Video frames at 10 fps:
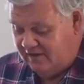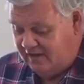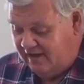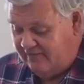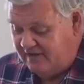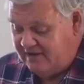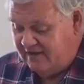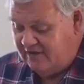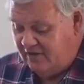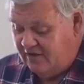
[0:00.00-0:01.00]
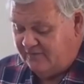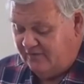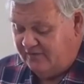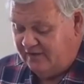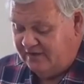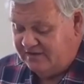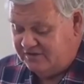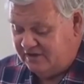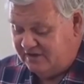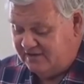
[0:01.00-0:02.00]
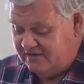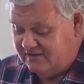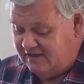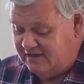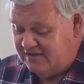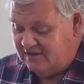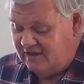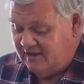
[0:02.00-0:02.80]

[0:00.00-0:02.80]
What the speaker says: if he did not fulfill his duties as a teacher,